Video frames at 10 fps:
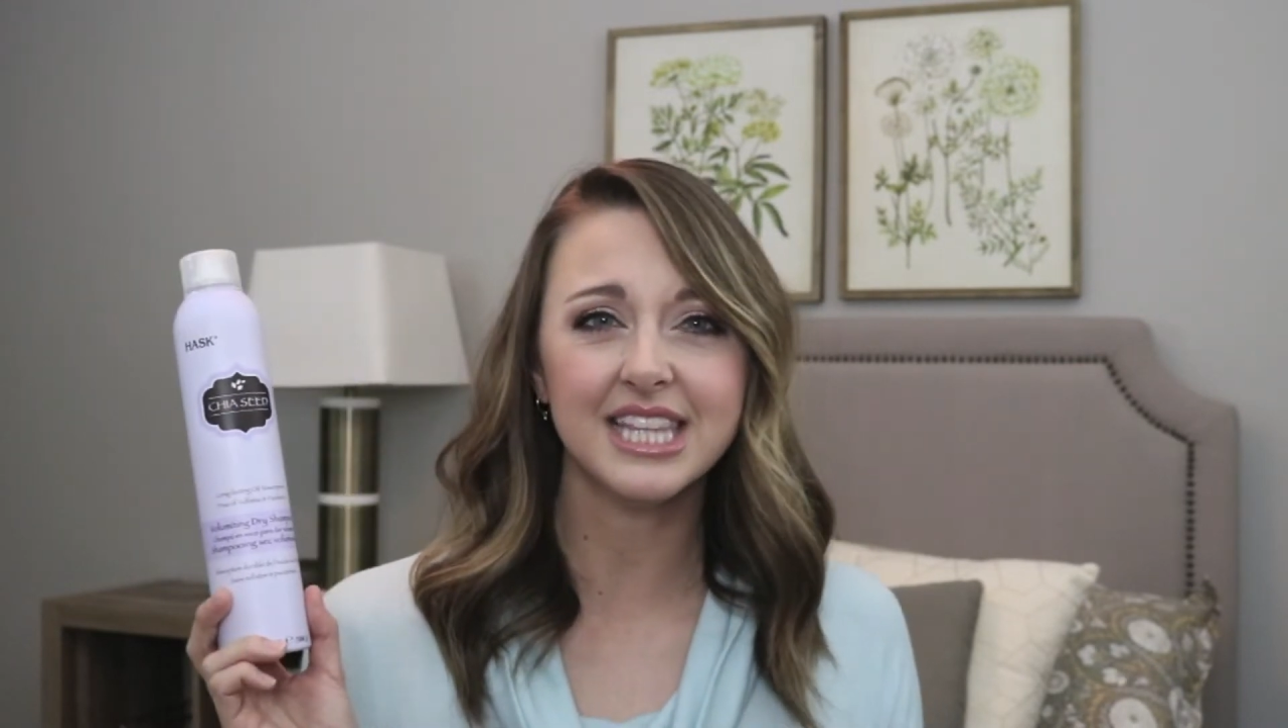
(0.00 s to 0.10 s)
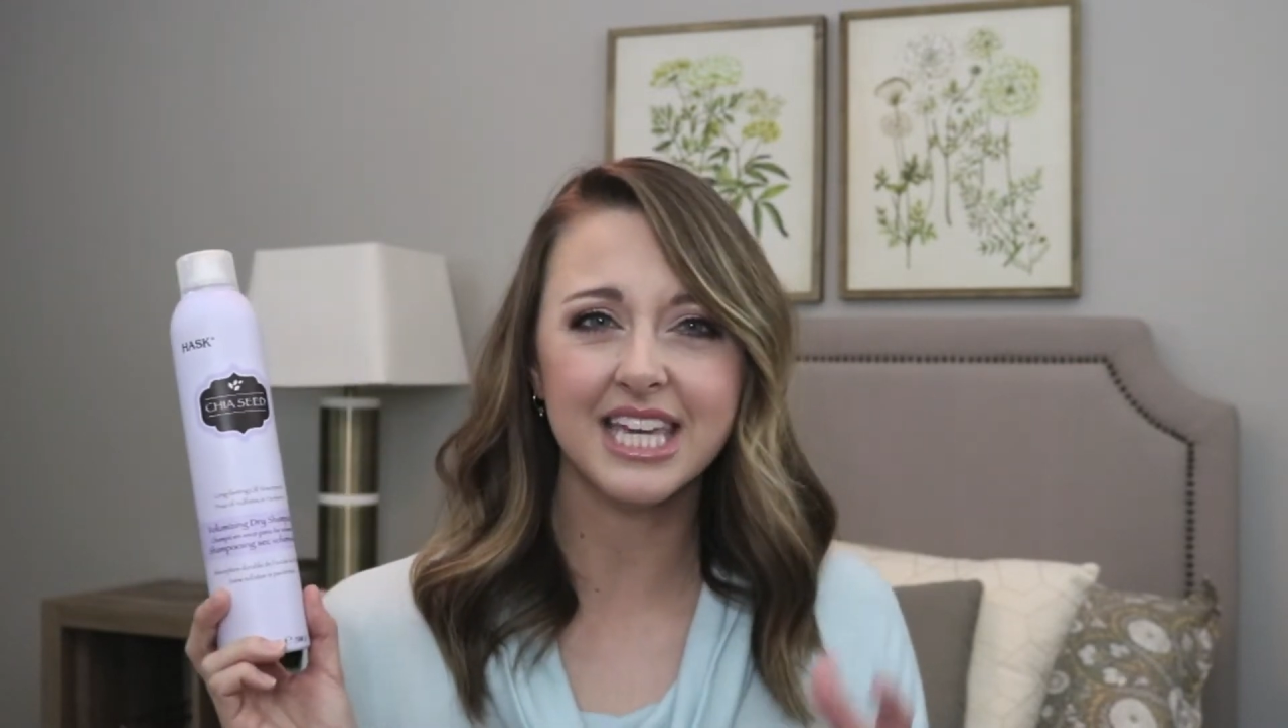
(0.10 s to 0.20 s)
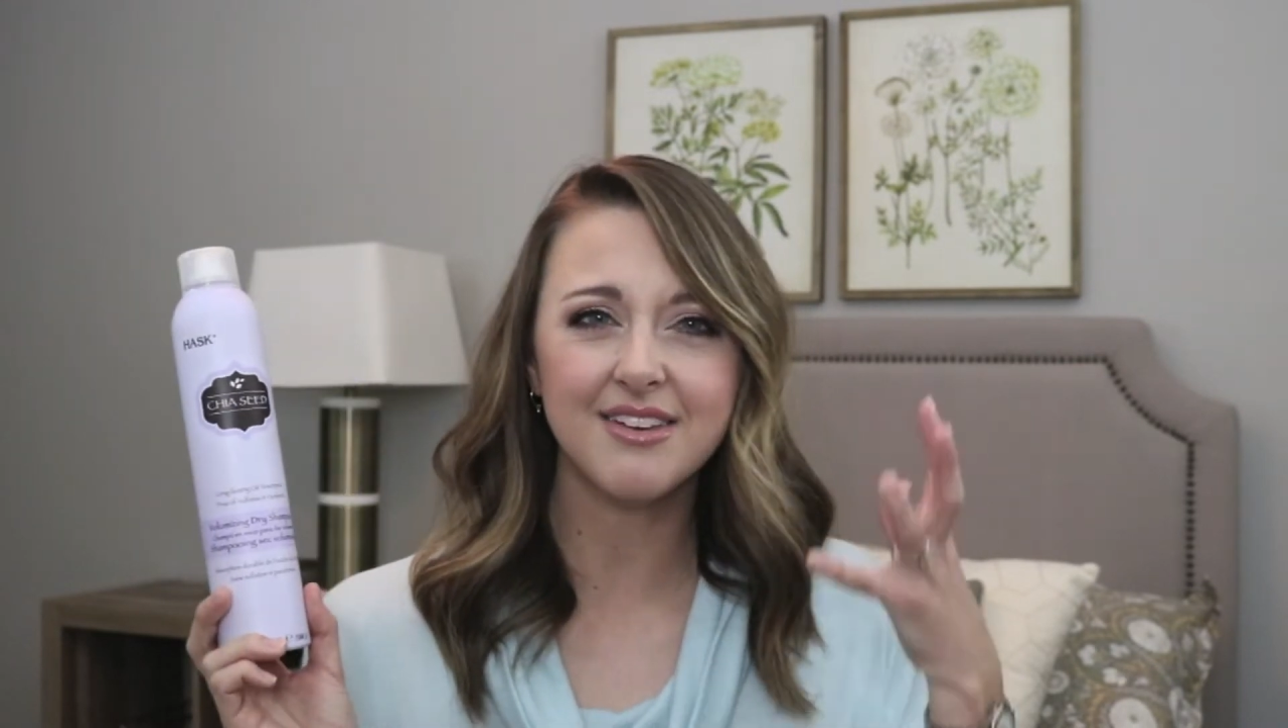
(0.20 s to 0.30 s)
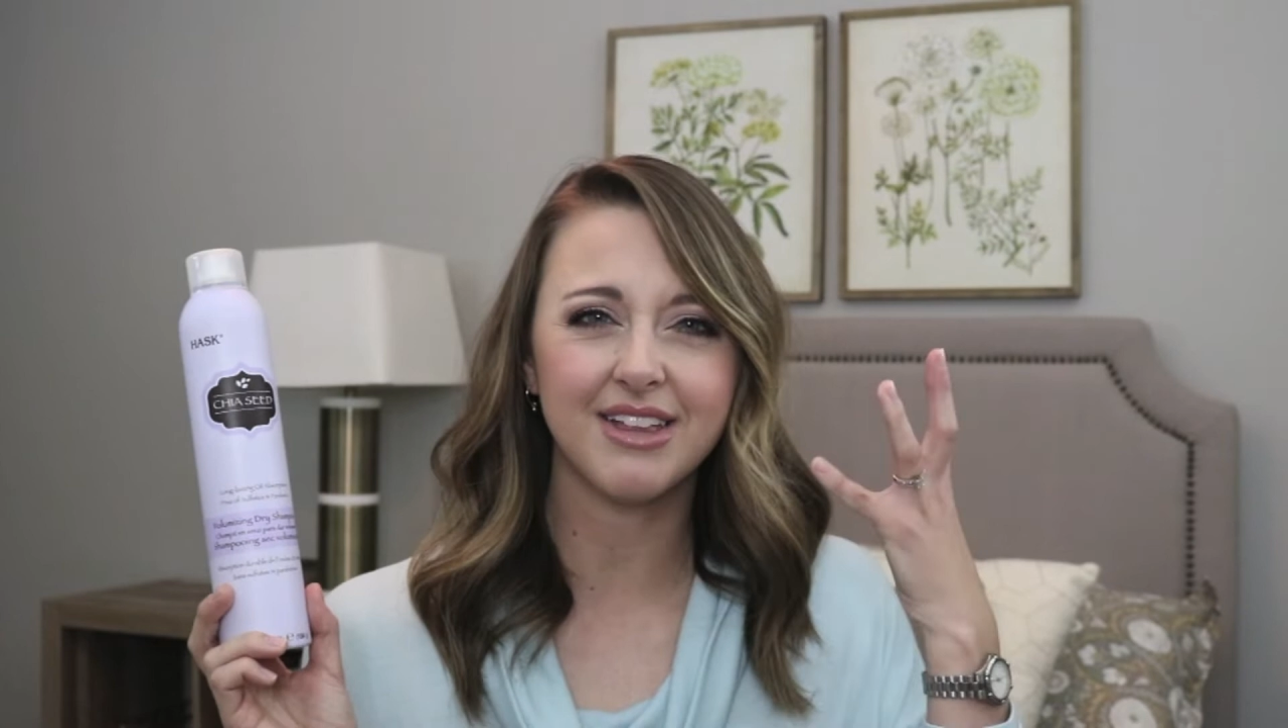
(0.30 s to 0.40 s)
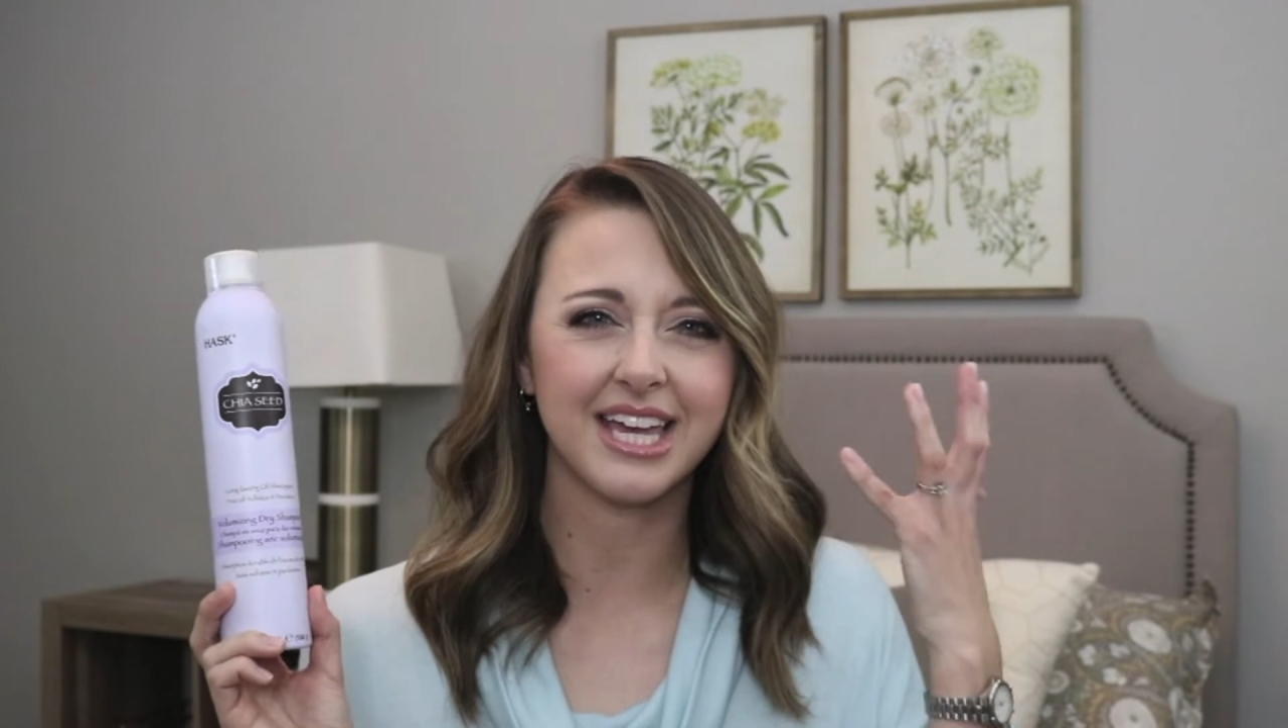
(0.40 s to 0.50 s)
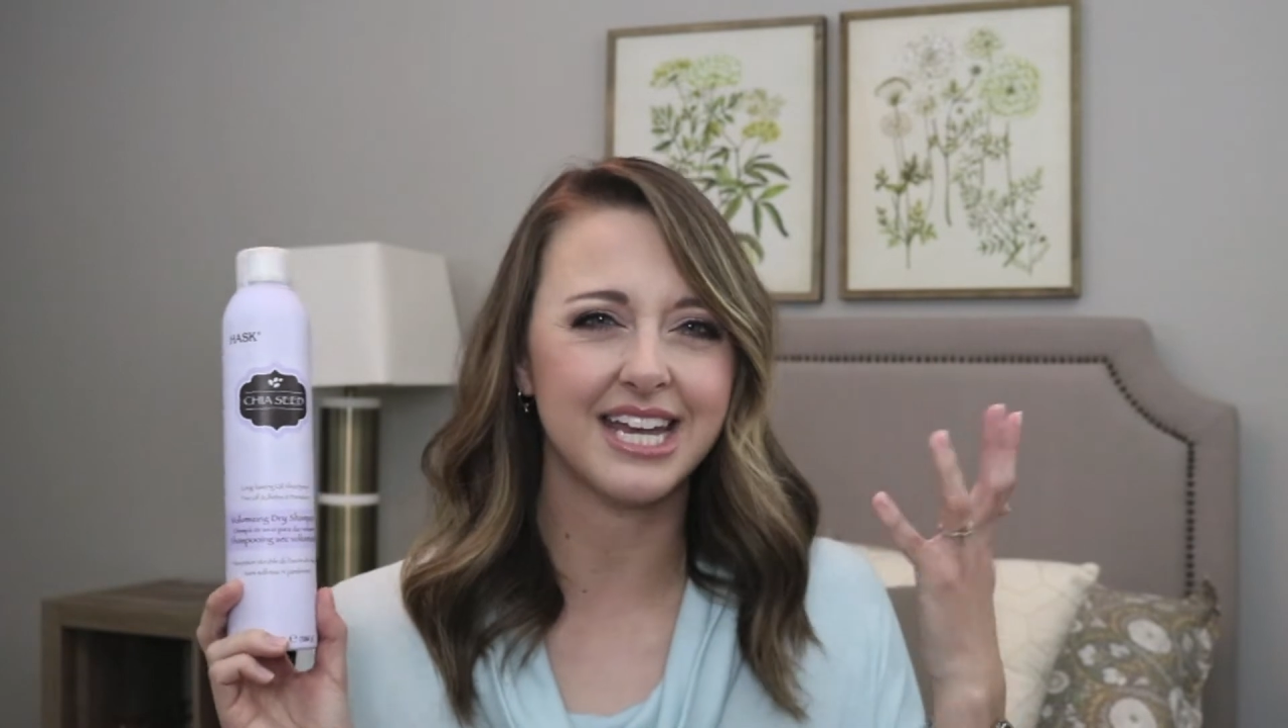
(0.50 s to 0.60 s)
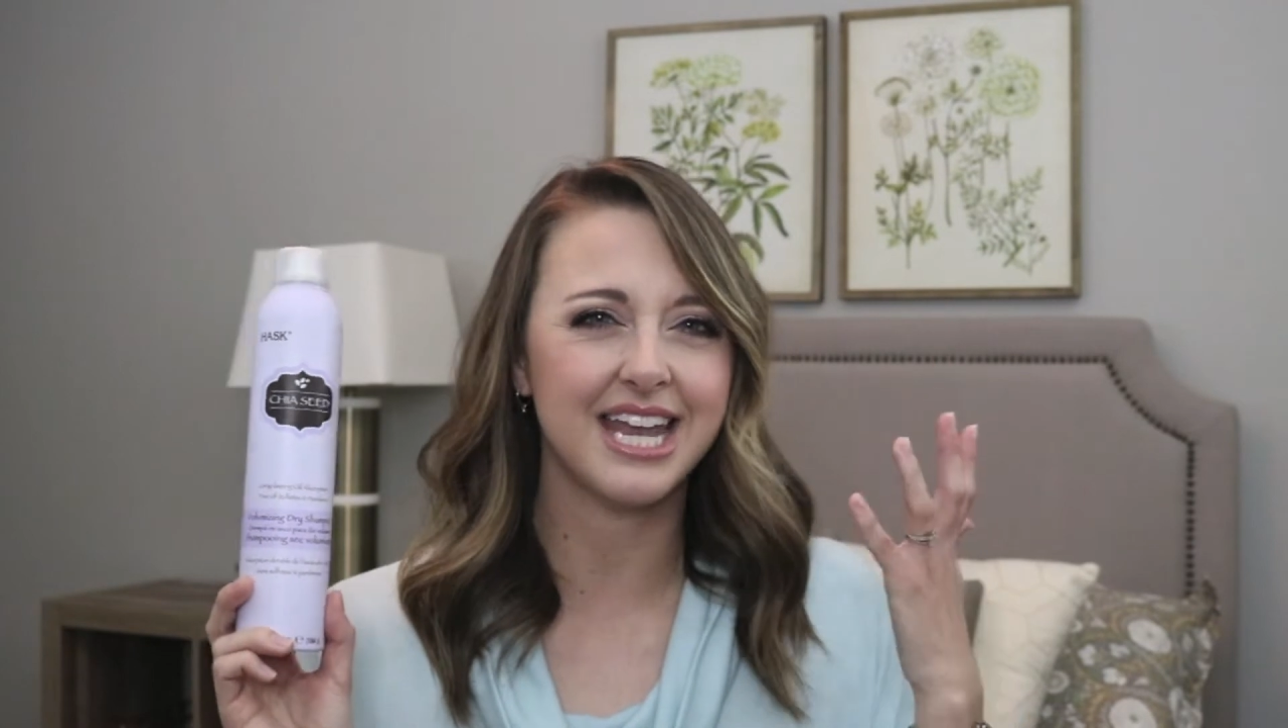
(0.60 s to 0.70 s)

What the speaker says: leave like a